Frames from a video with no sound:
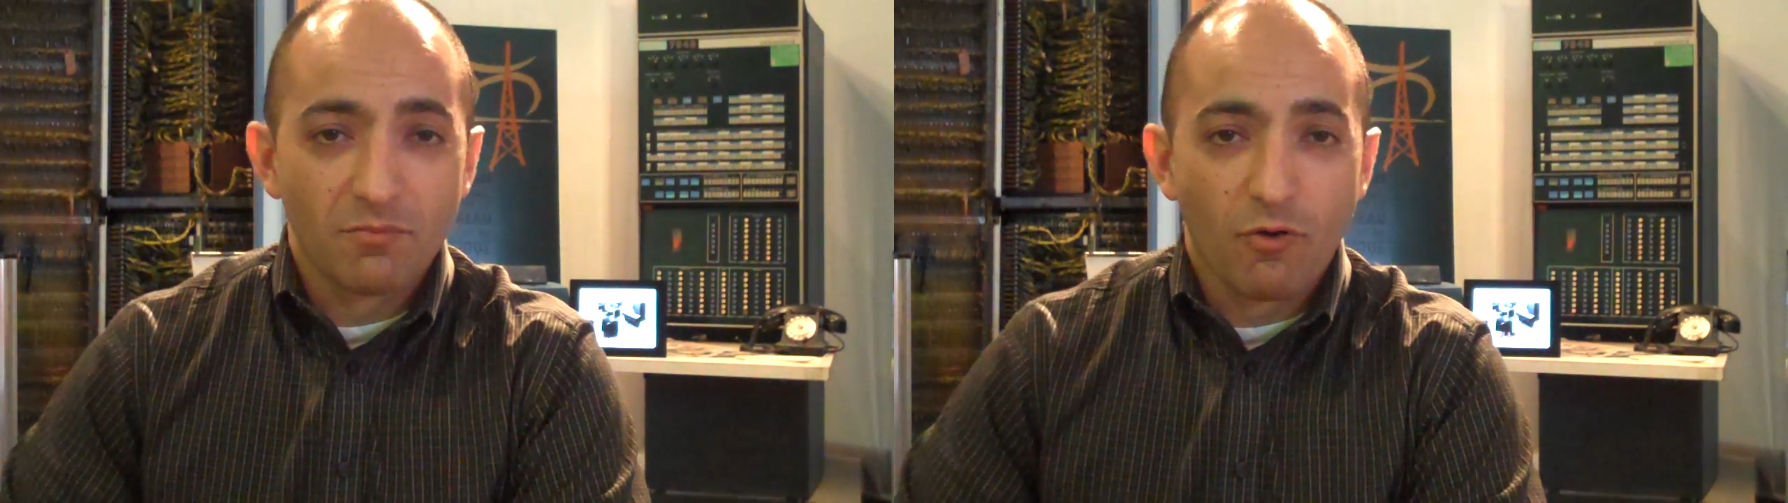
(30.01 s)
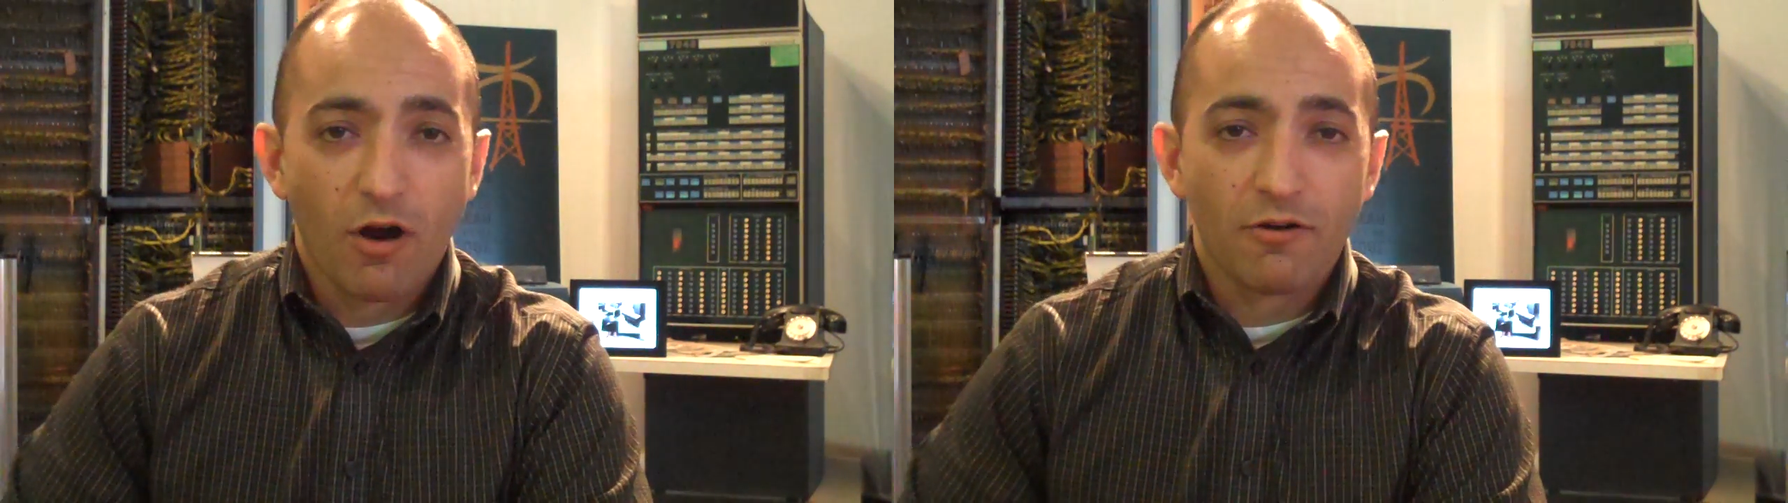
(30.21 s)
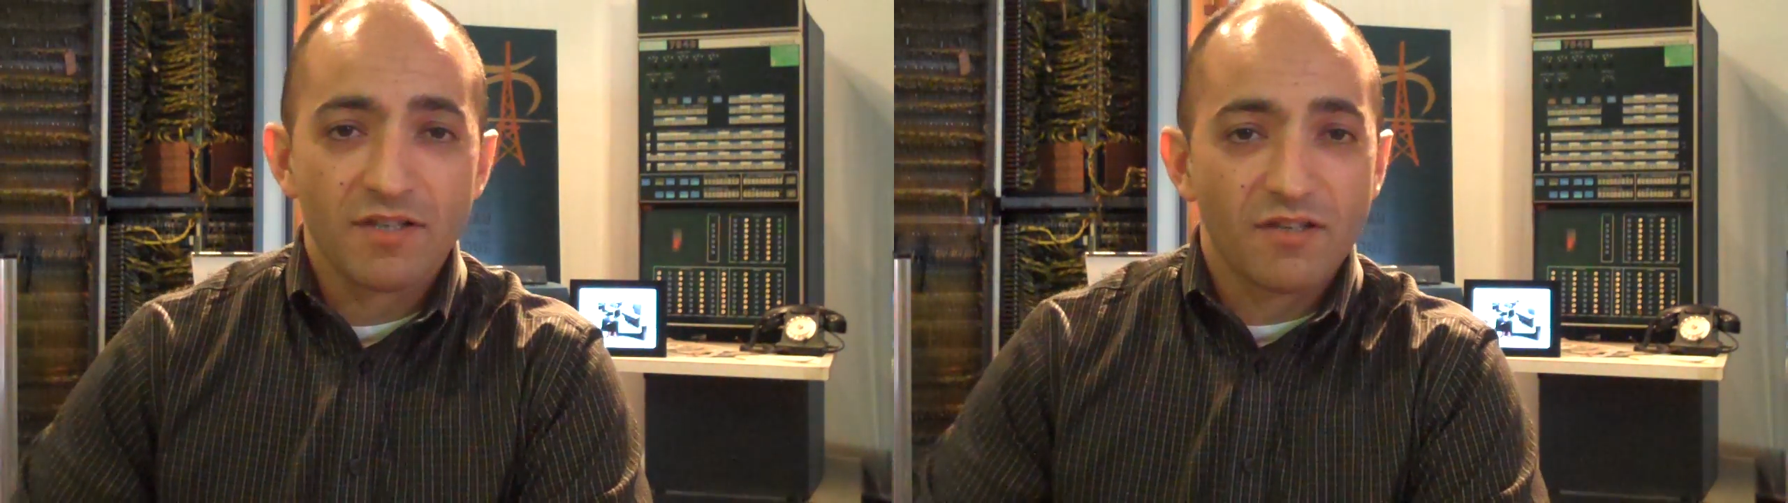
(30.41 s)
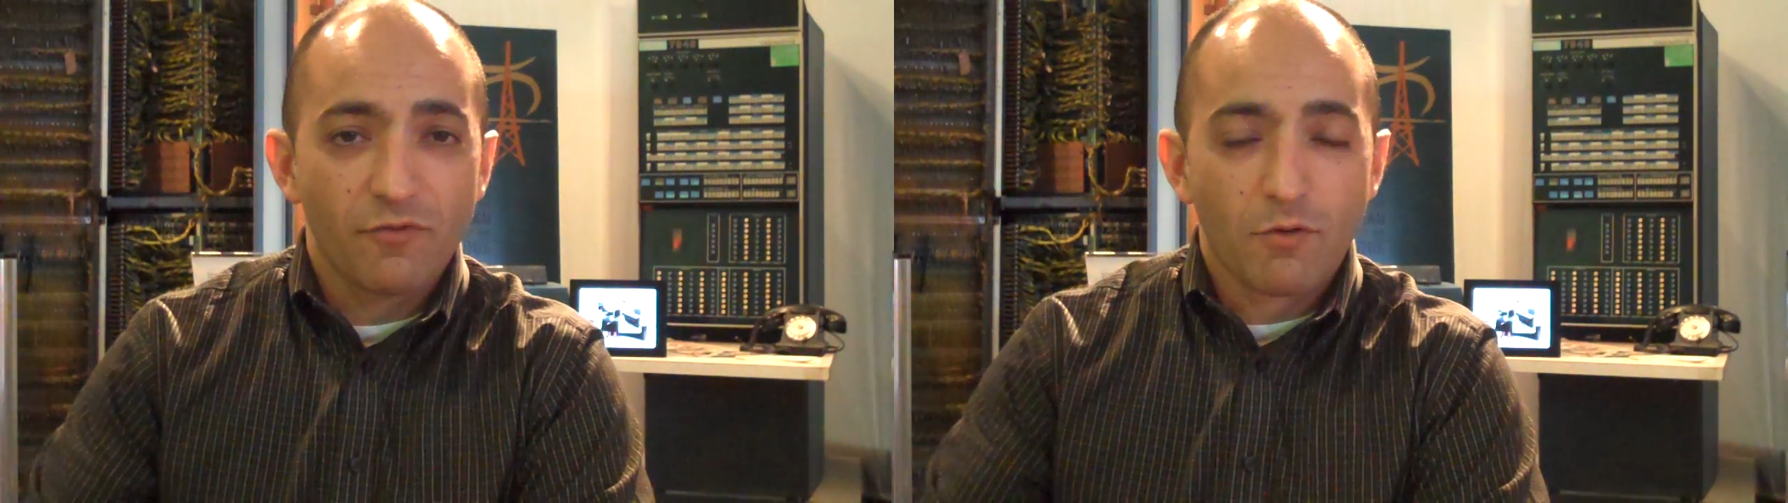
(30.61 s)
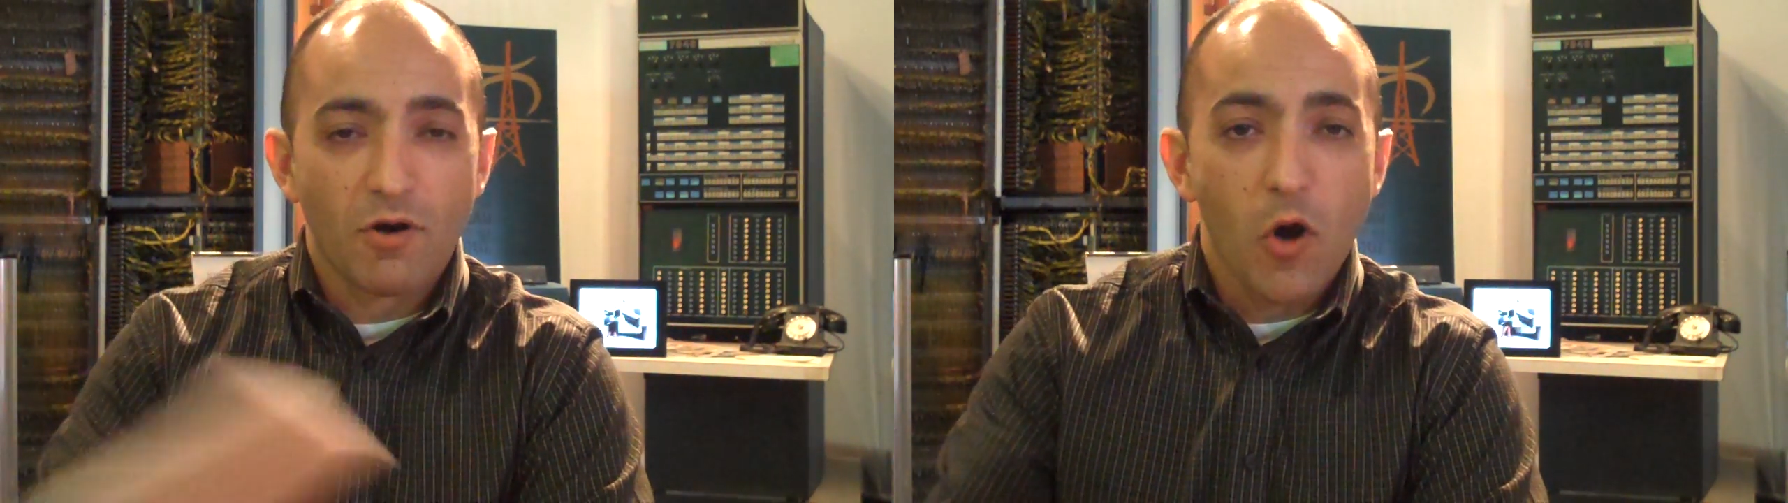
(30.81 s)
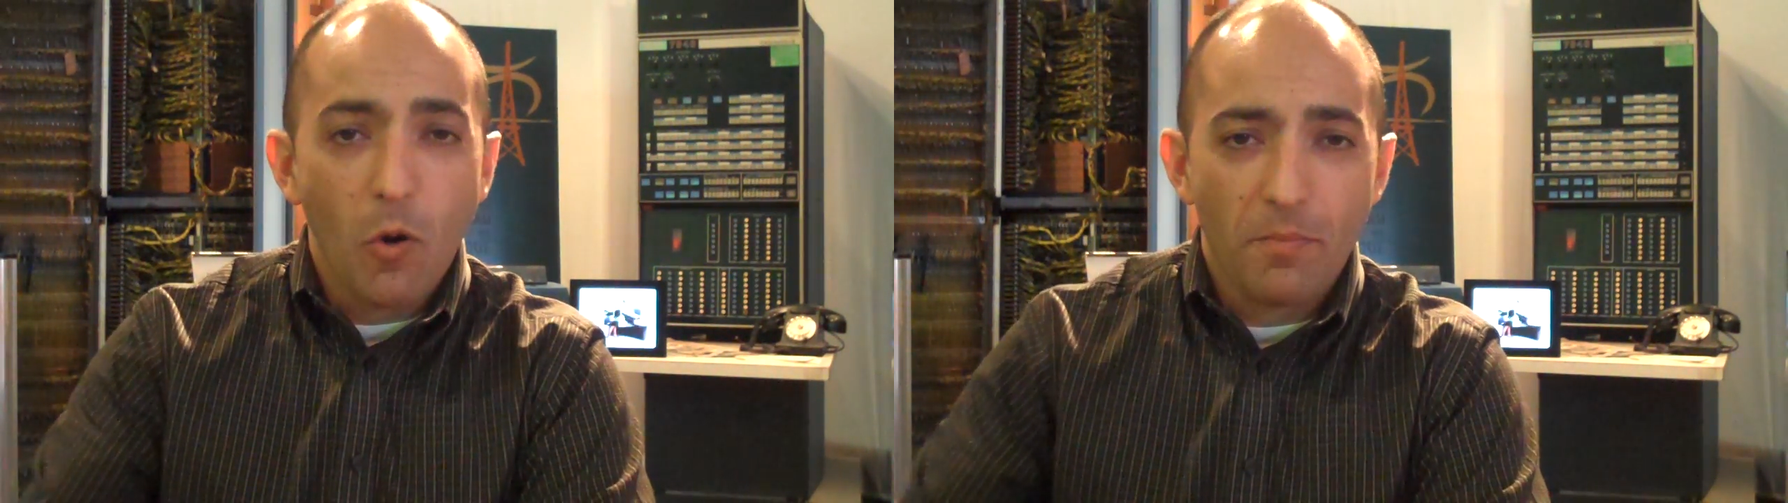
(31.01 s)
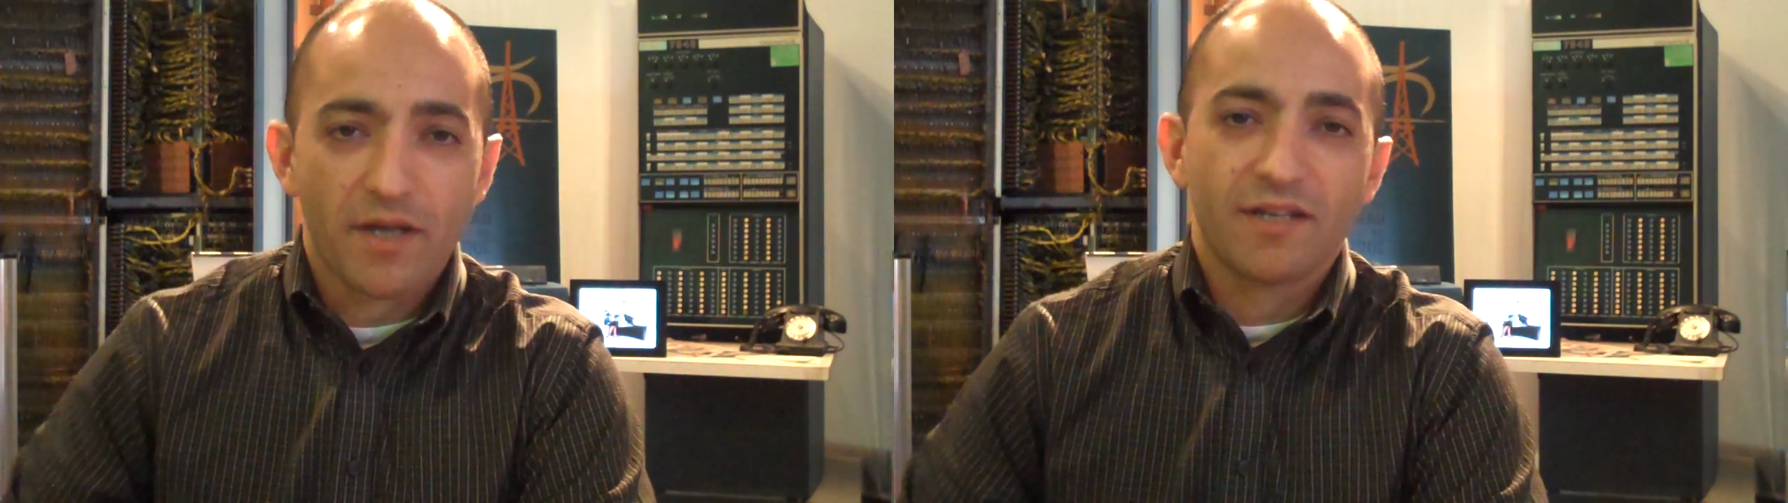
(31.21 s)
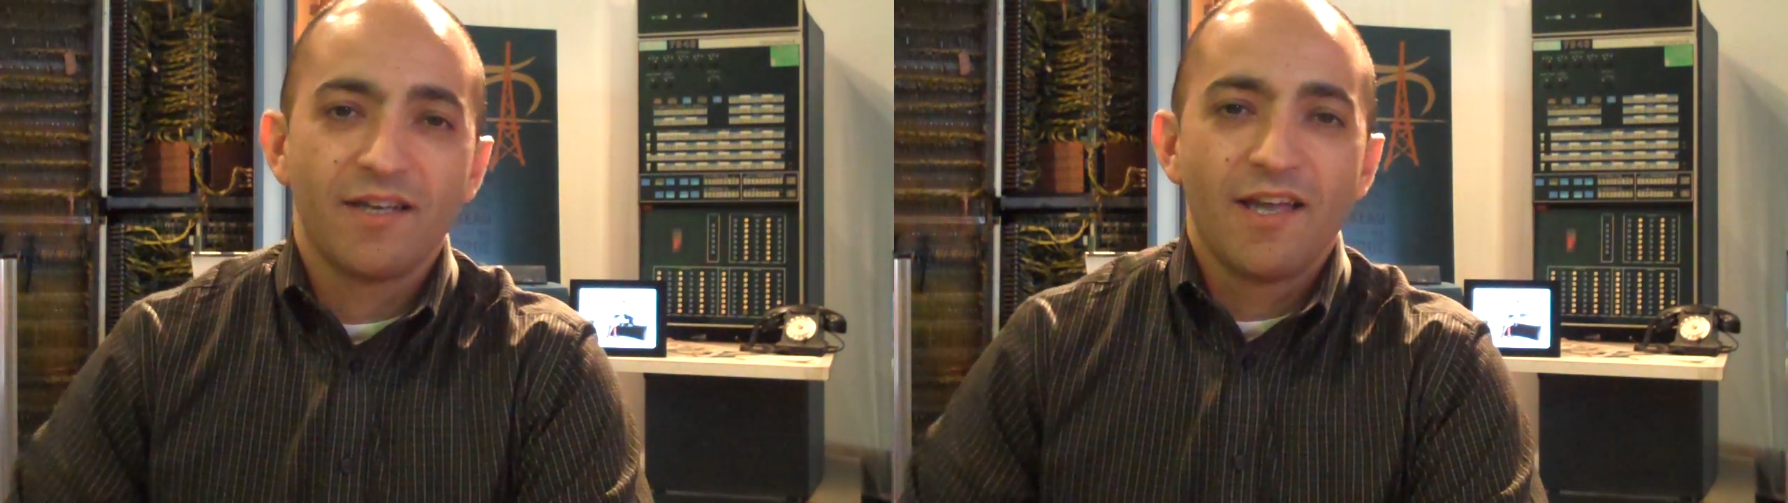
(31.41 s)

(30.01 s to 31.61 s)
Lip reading: and progress, if you were hoping